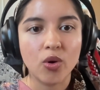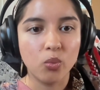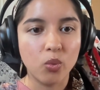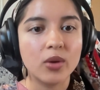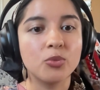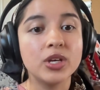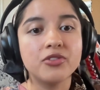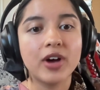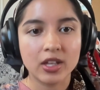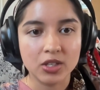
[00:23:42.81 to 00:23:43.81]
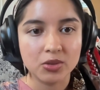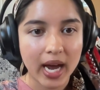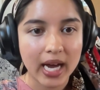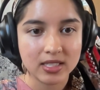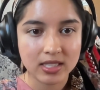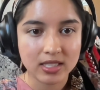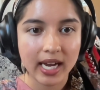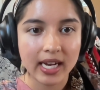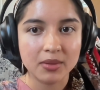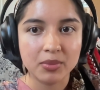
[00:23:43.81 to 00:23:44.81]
what we value as a society,